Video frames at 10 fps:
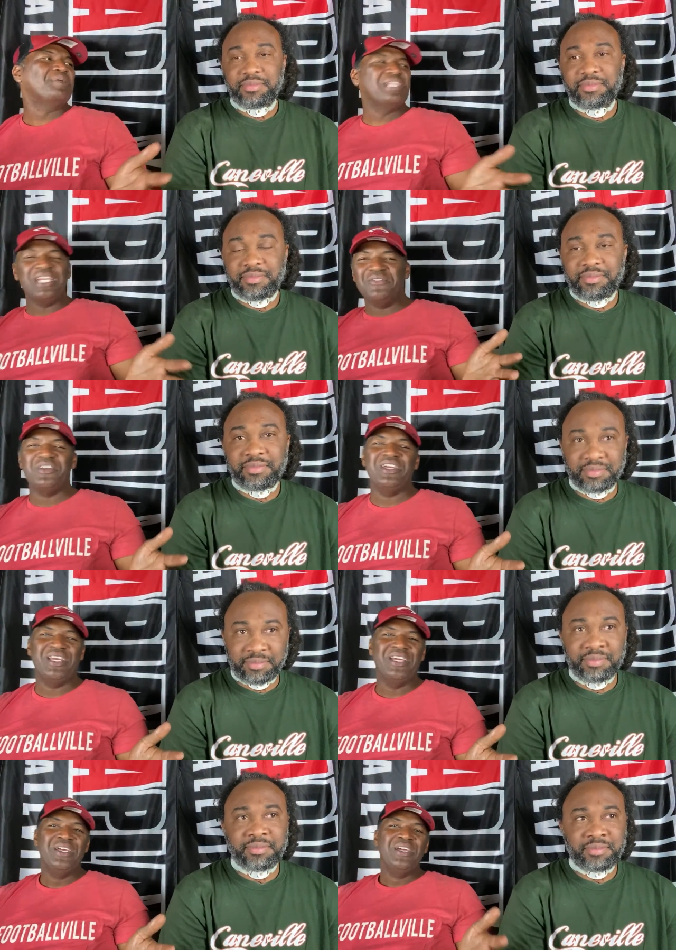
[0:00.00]
Speaker 1: believe
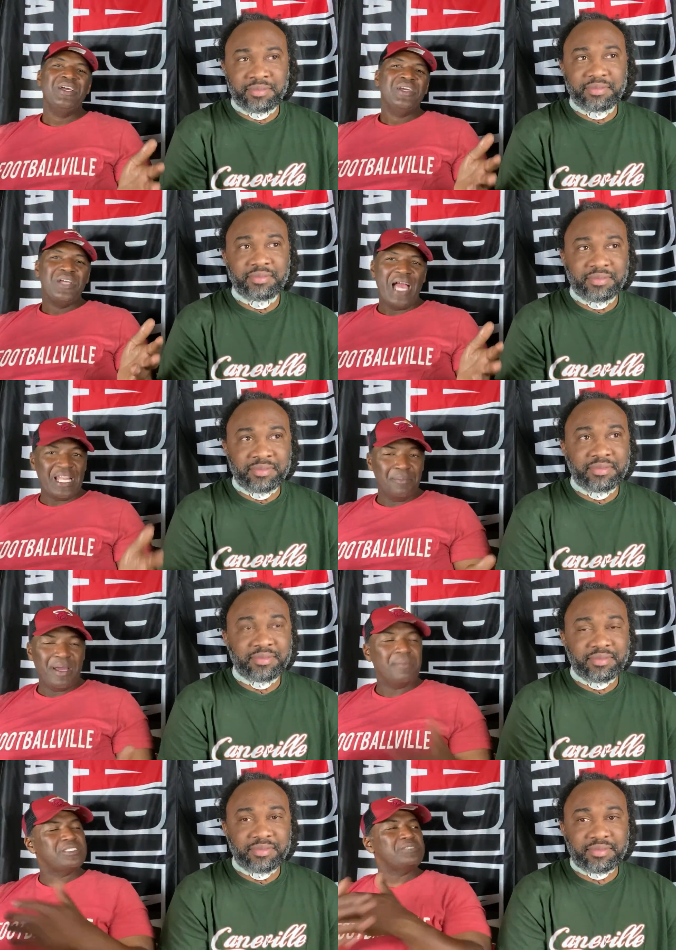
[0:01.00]
in.
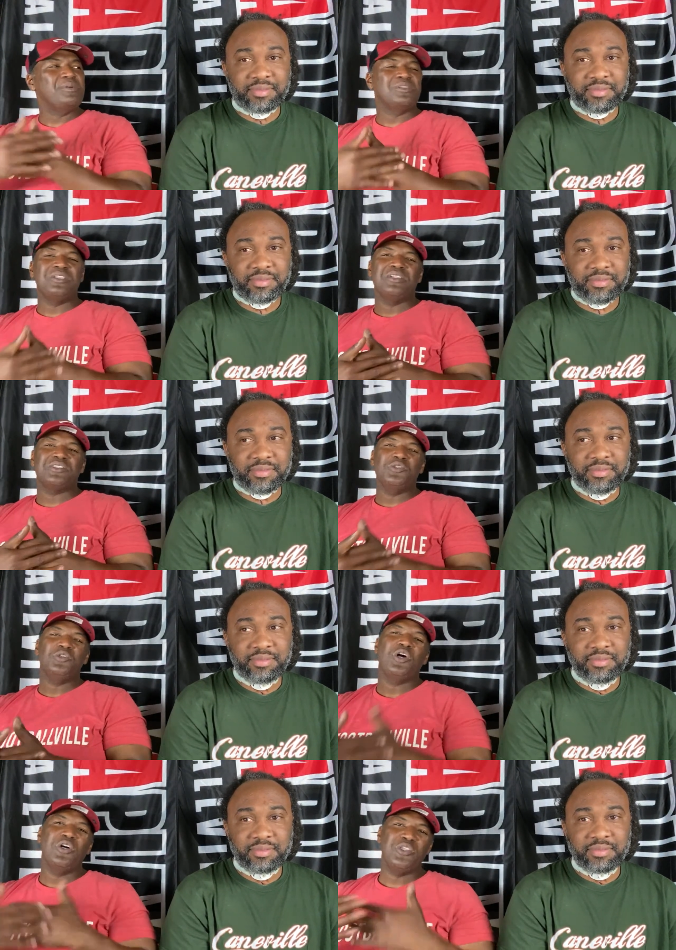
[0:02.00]
Alabama just built another school
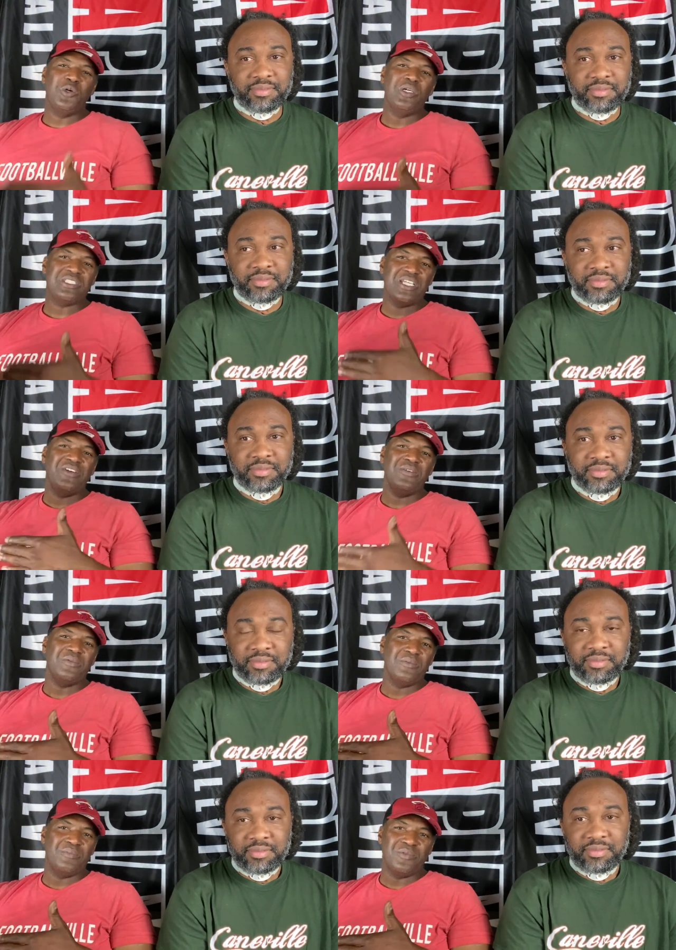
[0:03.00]
called USA
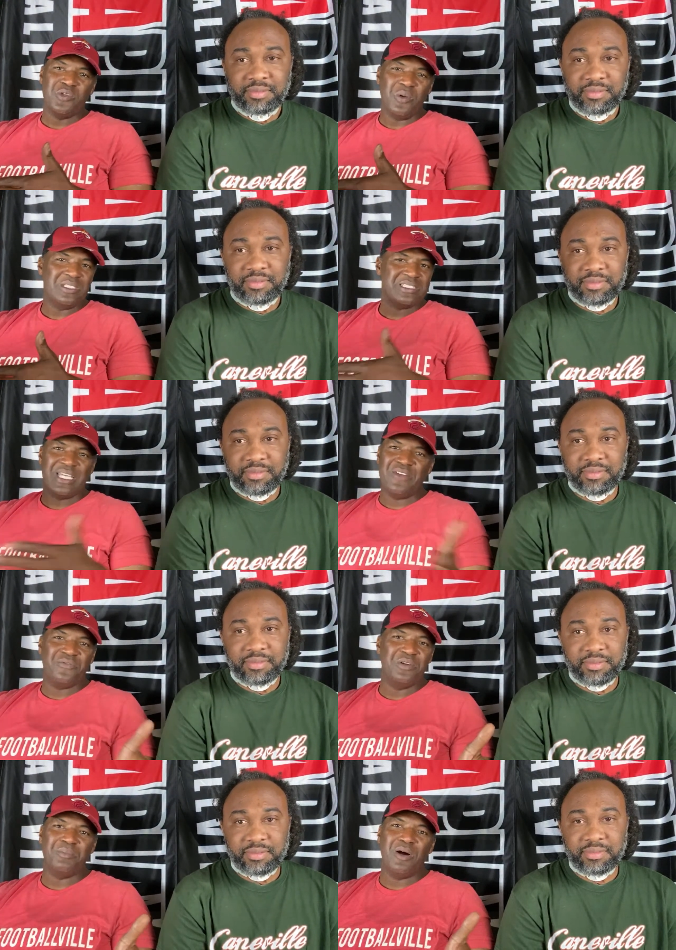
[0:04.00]
USA
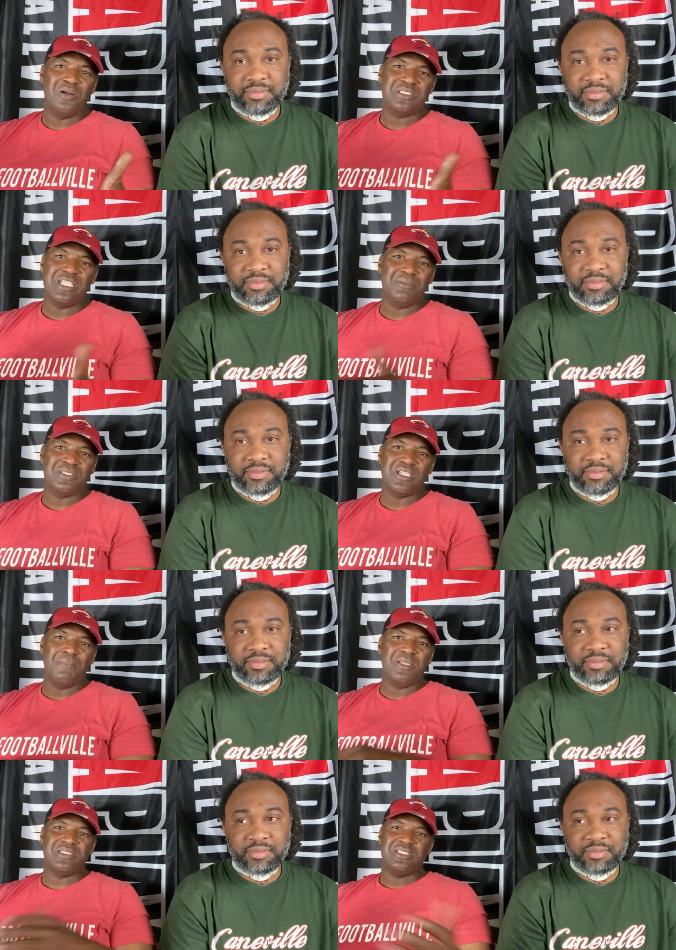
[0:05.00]
football team or
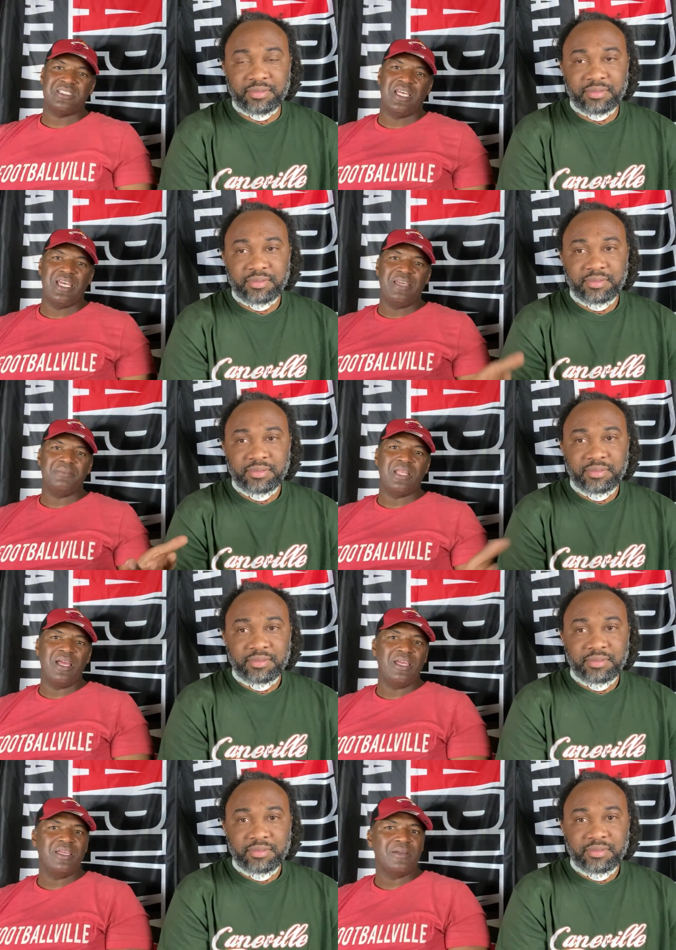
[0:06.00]
something. It's the same
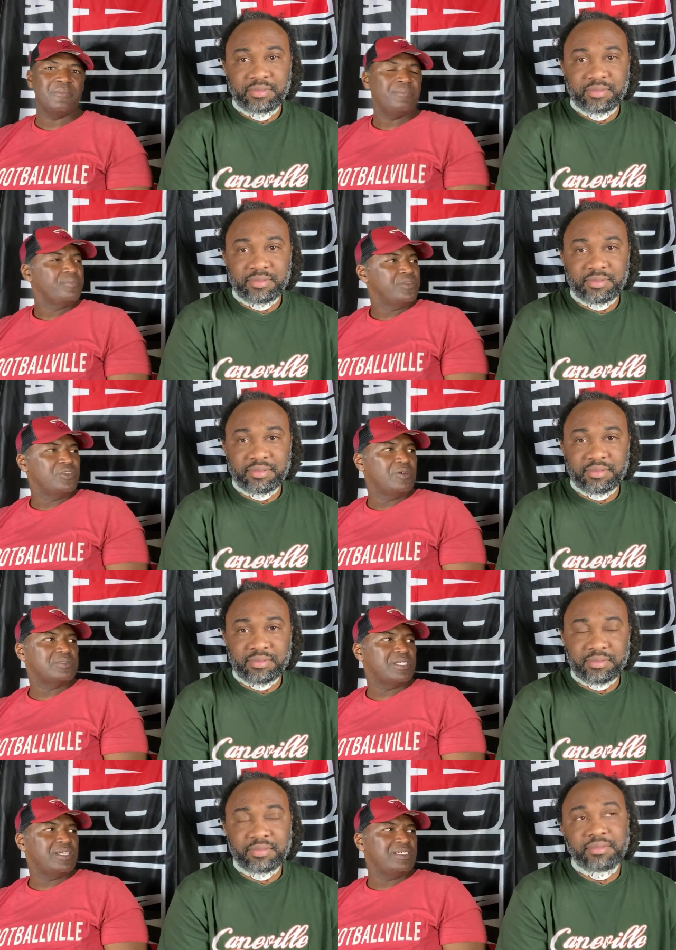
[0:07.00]
thing. You know what I'm
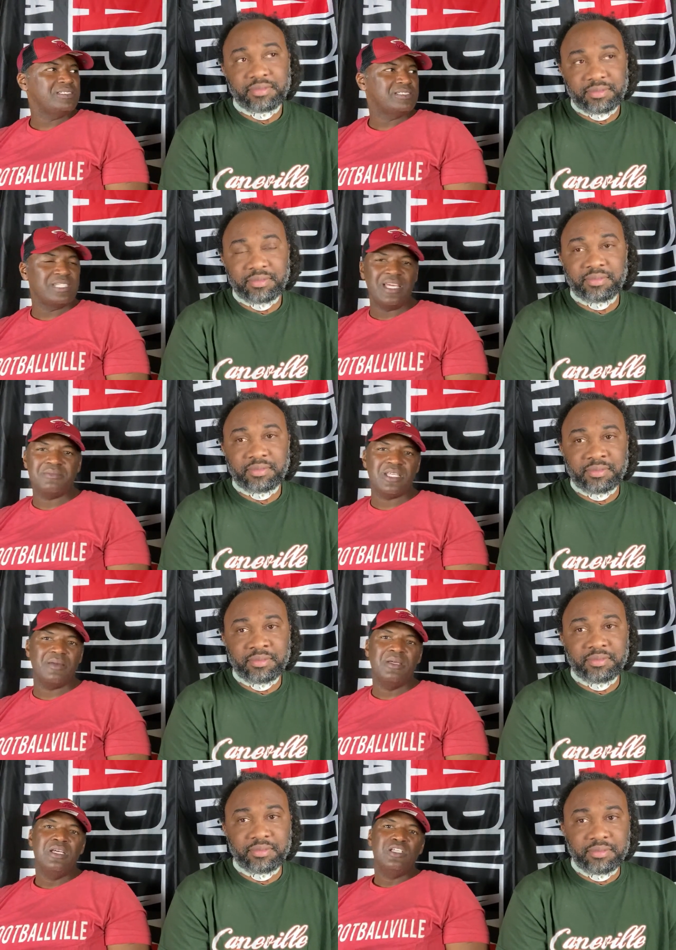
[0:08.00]
saying? It's the same thing.
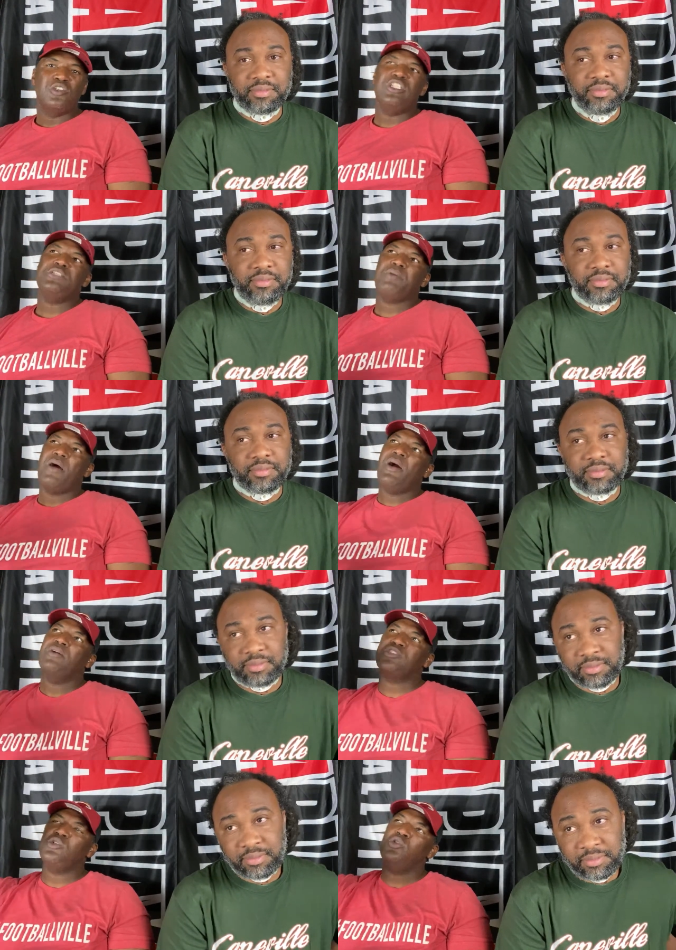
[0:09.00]
So these
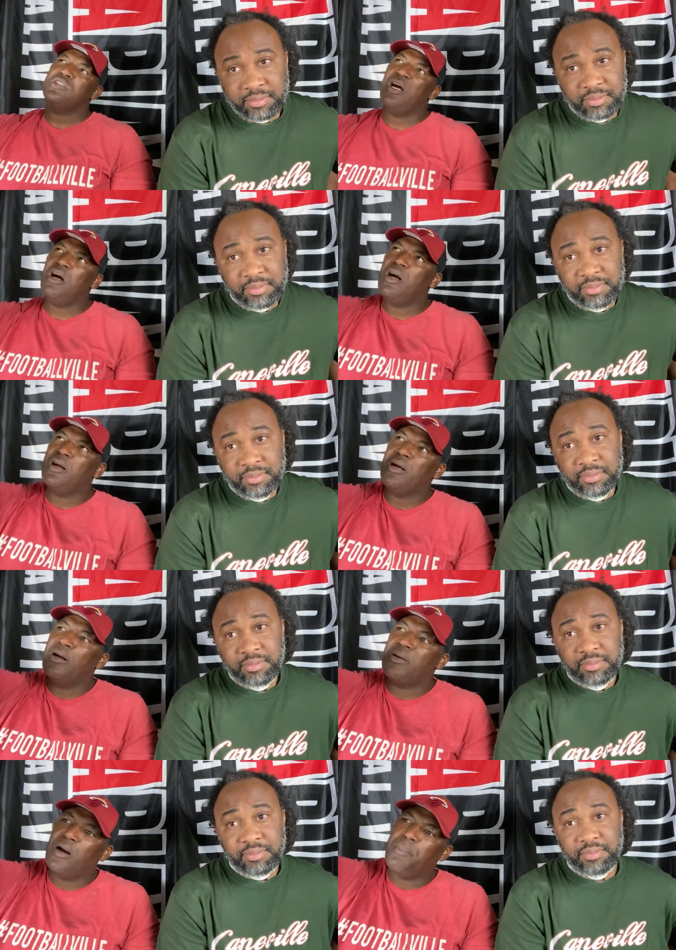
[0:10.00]
powerhouse schools are are,
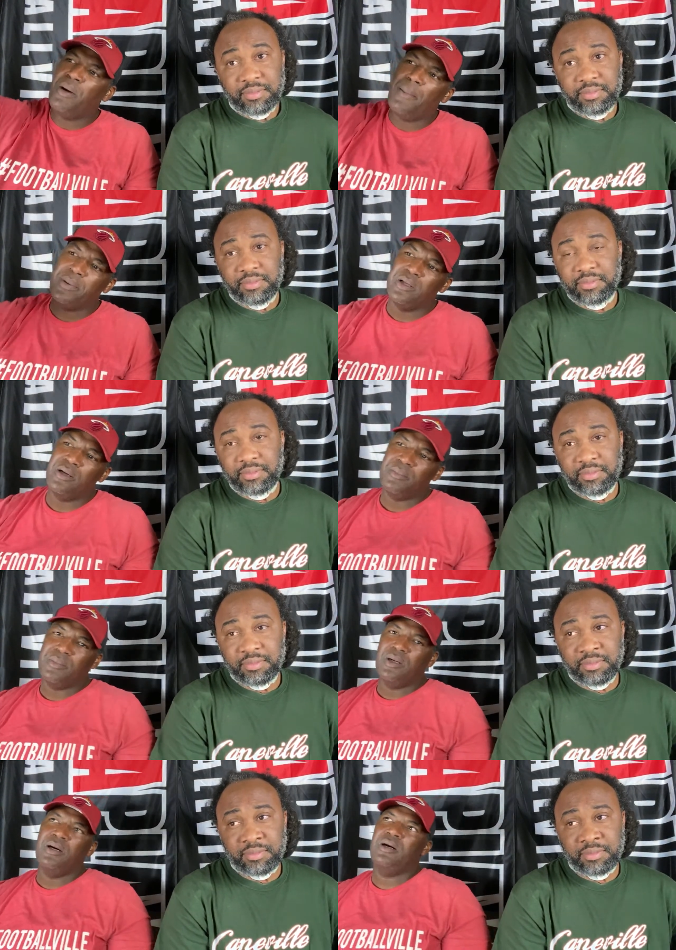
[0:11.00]
are, are popping up
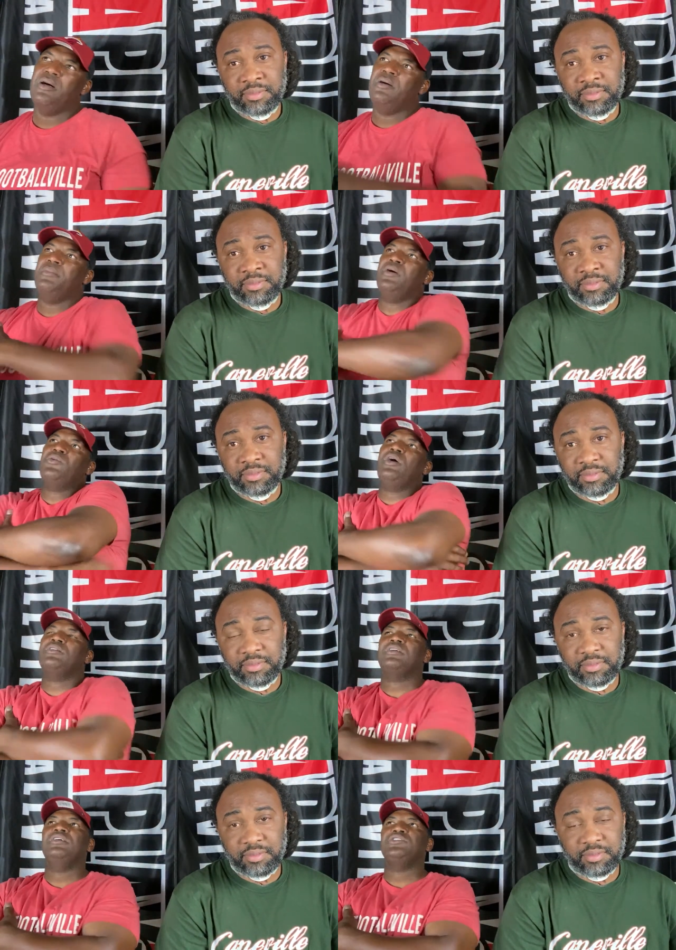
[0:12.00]
um, around
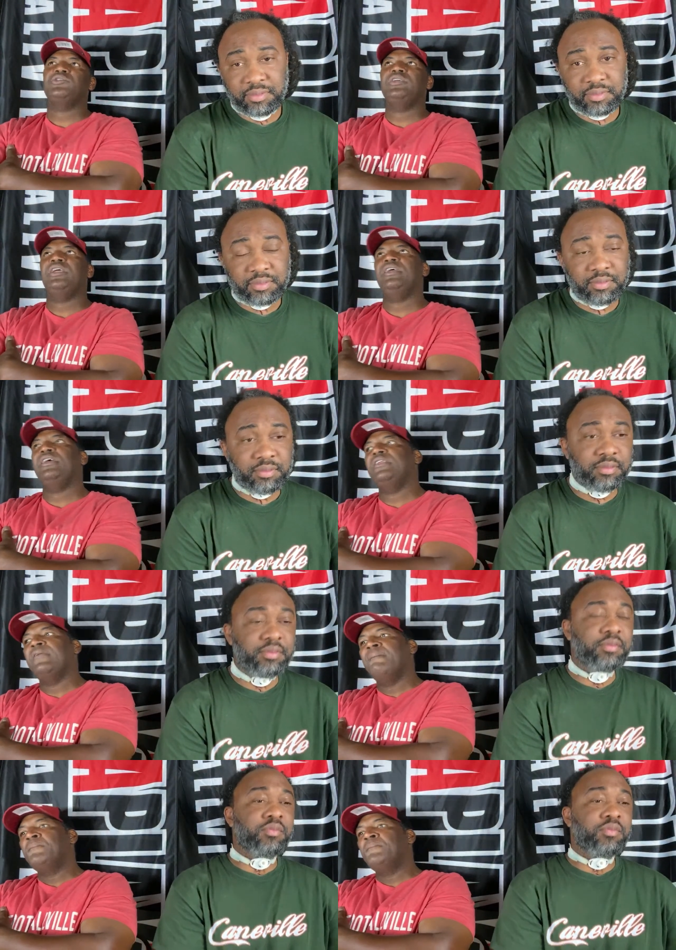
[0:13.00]
the country, and